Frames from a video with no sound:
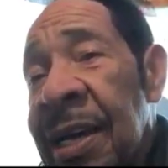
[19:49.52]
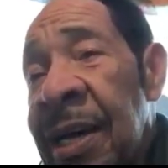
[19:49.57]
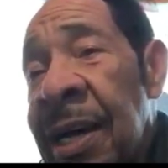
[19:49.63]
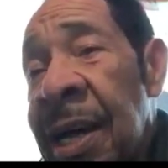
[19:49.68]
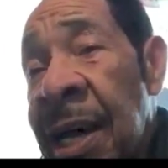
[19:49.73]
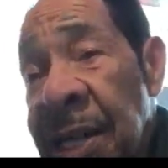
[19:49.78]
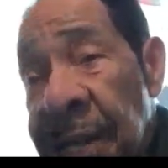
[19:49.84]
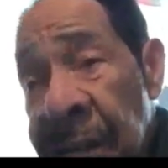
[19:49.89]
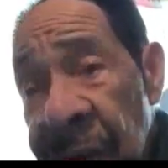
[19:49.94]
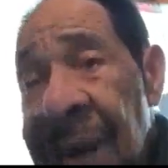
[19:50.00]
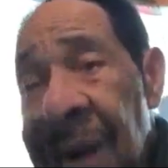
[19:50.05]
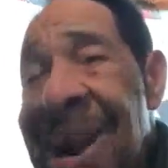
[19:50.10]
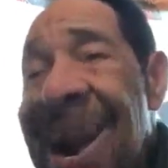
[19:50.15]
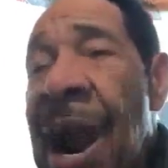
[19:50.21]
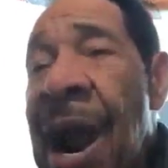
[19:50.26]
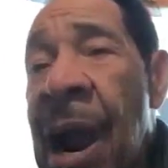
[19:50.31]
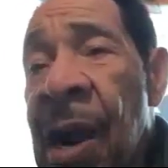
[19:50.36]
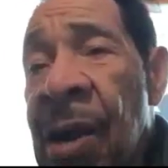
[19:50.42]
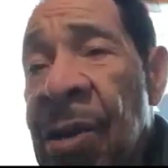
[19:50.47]
under
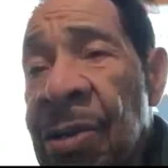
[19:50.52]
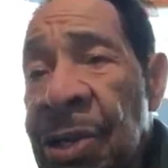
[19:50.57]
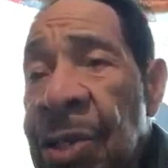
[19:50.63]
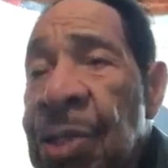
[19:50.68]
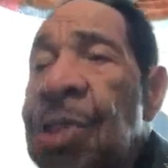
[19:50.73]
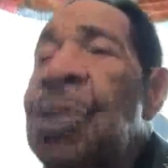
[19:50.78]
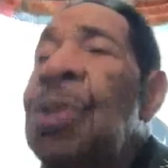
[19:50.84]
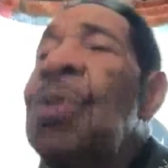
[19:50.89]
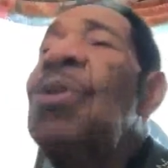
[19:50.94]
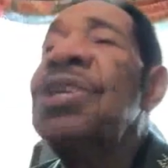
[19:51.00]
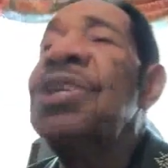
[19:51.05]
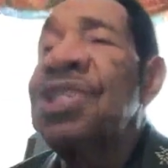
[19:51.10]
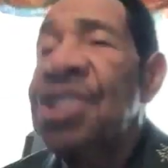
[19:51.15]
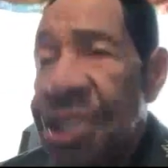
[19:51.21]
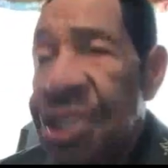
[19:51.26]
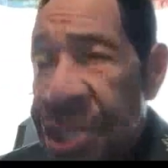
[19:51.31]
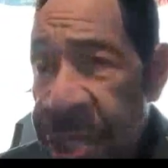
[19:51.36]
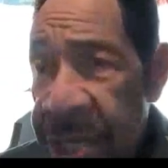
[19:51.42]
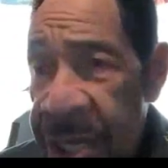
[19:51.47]
Carl's
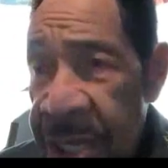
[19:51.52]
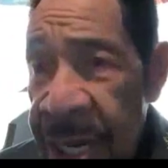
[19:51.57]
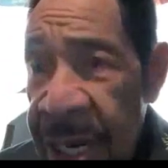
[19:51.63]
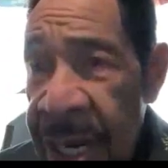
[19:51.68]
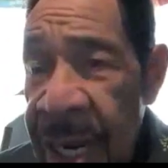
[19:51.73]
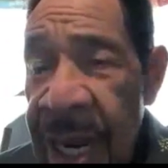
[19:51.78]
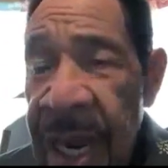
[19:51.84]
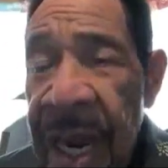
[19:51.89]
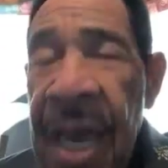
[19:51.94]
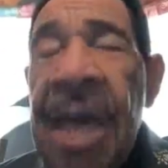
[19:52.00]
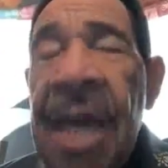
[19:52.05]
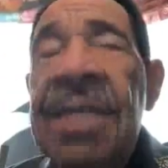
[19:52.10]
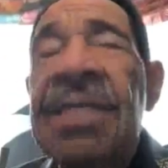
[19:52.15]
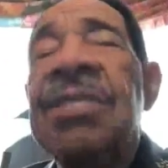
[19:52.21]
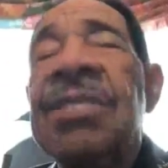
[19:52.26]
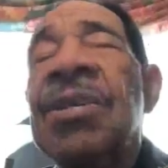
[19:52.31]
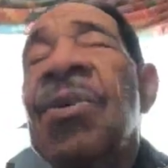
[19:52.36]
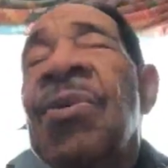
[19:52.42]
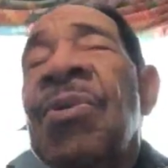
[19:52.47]
tutelage.
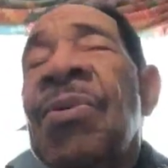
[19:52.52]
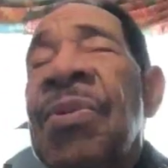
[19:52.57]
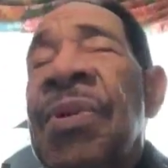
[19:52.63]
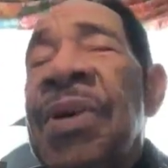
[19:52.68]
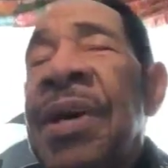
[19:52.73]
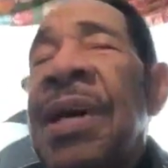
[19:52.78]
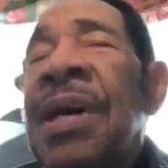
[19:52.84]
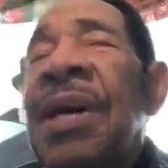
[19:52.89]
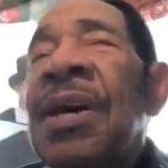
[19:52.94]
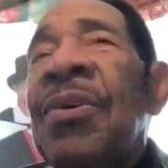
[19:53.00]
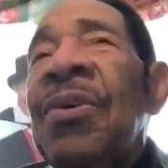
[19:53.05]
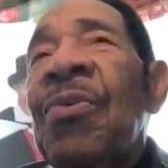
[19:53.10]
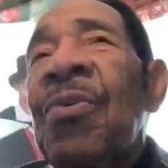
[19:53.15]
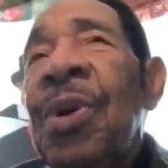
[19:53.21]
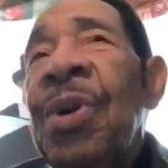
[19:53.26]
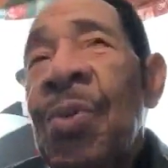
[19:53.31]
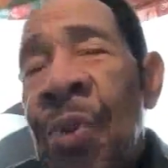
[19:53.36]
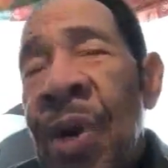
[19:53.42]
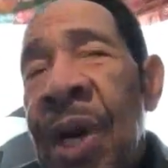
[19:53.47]
And so
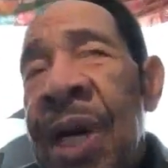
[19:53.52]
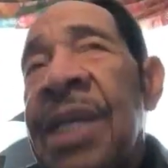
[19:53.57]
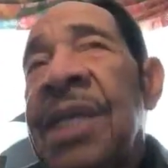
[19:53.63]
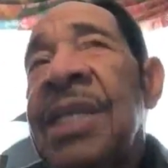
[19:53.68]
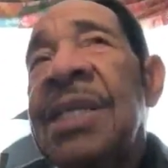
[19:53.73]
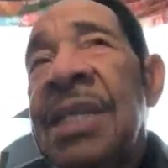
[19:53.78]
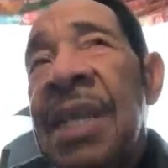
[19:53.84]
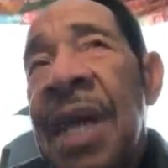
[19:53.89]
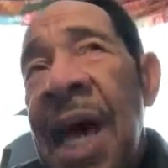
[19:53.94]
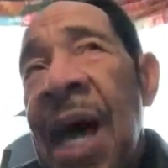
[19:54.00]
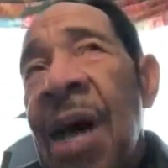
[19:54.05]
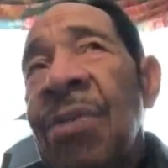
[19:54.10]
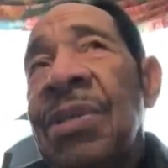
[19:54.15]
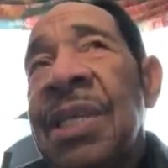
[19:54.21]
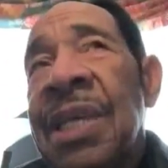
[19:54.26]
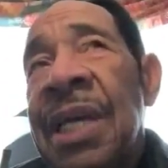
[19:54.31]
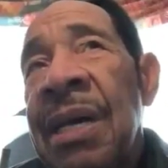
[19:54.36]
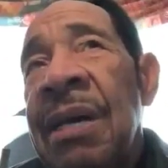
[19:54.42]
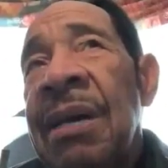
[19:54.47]
we went
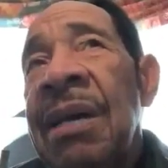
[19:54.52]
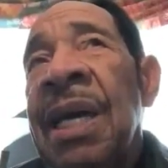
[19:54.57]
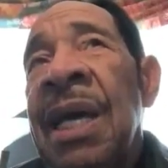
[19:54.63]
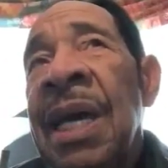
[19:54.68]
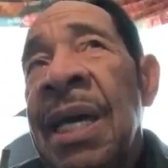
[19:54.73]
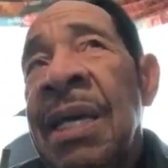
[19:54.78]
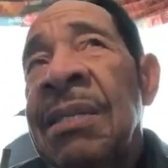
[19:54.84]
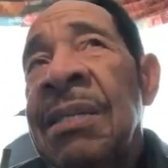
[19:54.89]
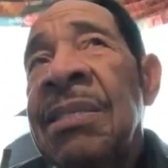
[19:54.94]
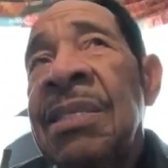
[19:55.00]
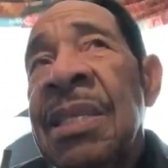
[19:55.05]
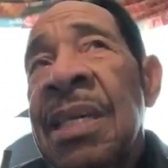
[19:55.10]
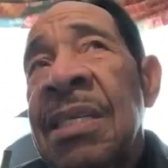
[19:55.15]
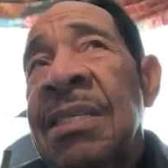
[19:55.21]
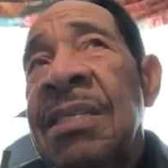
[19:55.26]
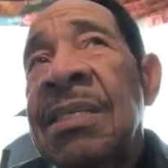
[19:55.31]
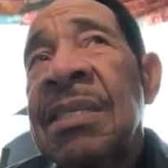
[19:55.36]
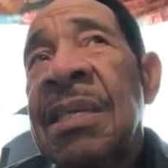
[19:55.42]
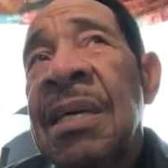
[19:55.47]
out there and
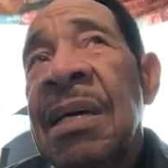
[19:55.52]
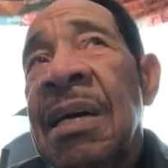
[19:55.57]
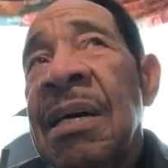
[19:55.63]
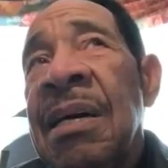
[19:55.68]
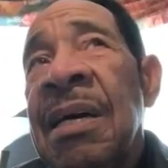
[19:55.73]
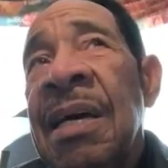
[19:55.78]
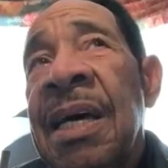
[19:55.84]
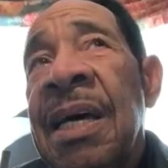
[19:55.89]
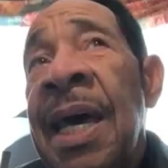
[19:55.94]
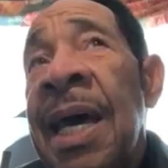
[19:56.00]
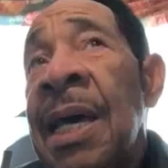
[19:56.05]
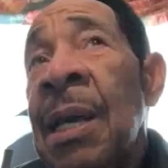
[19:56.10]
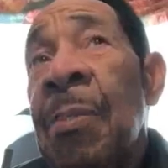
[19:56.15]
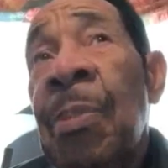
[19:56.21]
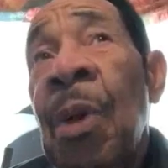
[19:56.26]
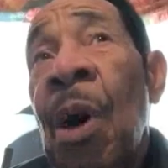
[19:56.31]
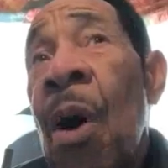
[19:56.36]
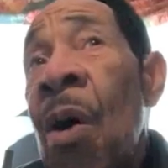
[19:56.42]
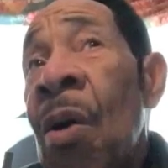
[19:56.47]
just had a
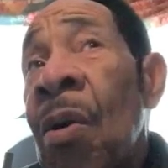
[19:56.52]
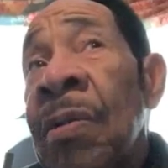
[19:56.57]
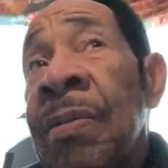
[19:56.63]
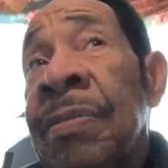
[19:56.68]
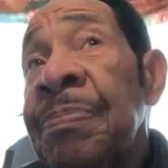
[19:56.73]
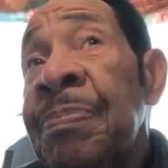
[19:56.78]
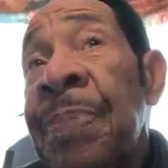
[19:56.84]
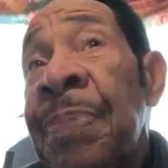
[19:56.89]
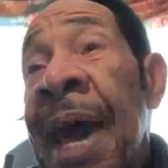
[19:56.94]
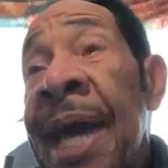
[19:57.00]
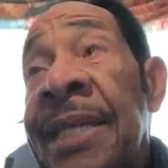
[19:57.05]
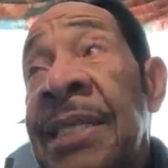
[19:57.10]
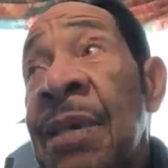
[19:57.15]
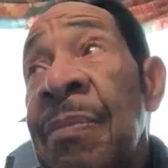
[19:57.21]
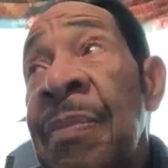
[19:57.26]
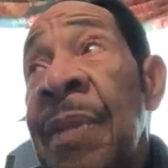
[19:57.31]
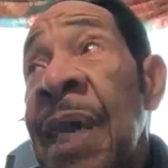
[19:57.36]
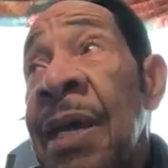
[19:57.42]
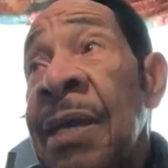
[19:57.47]
ball and packed
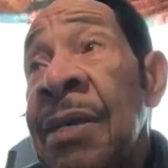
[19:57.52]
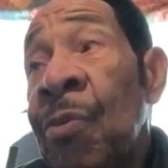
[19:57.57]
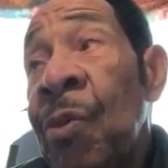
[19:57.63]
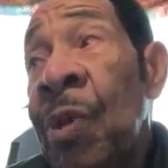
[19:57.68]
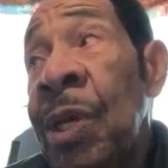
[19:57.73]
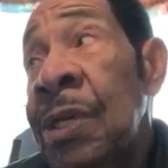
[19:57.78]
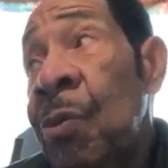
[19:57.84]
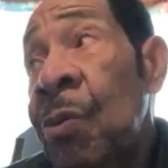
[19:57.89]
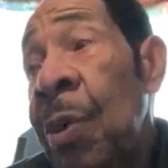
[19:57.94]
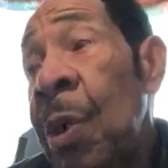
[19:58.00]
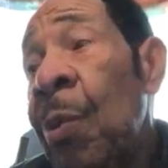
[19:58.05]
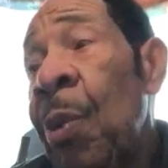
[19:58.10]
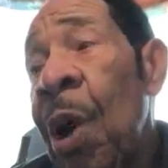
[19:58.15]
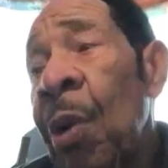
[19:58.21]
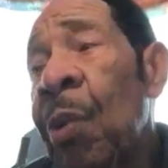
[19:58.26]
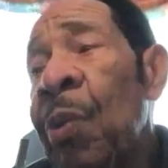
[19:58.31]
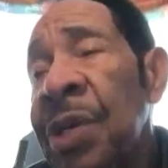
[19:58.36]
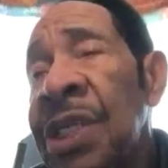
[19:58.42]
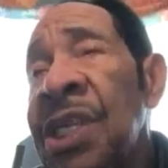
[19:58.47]
them in. We
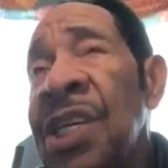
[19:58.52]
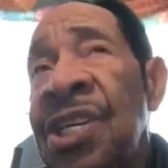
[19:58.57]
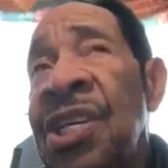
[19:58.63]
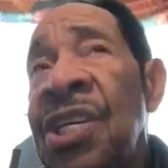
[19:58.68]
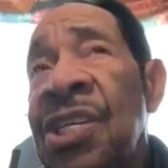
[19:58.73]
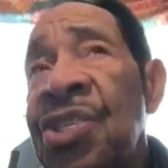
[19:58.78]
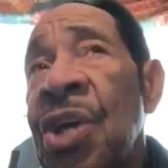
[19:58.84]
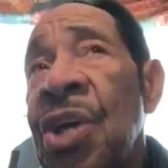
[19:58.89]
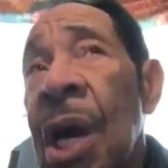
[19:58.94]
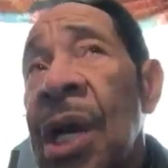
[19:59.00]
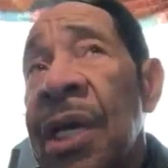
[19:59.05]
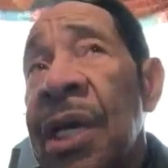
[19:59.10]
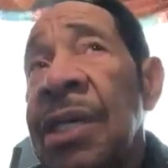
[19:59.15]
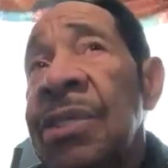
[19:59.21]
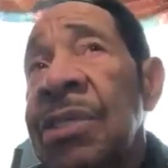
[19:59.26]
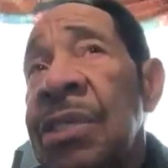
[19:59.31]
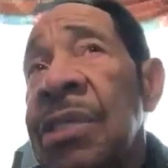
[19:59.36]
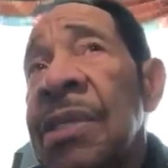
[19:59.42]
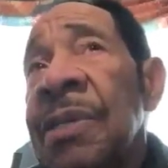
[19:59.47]
worked with the disc
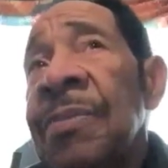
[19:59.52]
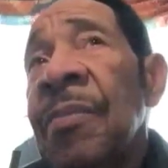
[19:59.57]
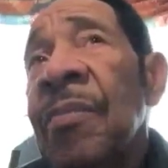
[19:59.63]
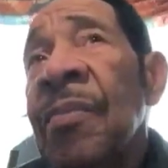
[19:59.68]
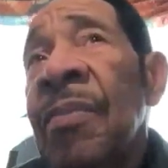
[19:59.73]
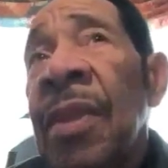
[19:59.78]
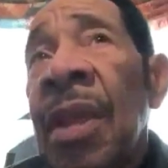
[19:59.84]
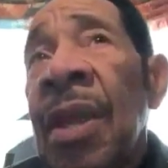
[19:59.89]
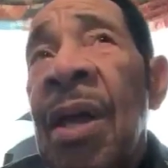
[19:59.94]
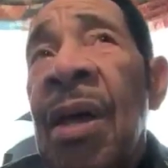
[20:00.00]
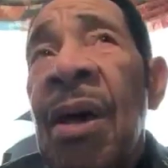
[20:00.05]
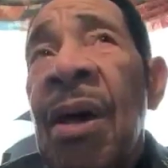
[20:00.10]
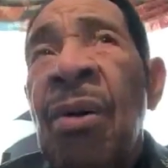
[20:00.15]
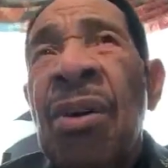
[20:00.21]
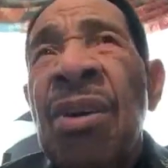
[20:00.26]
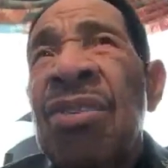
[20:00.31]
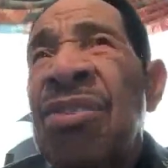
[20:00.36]
jockeys on a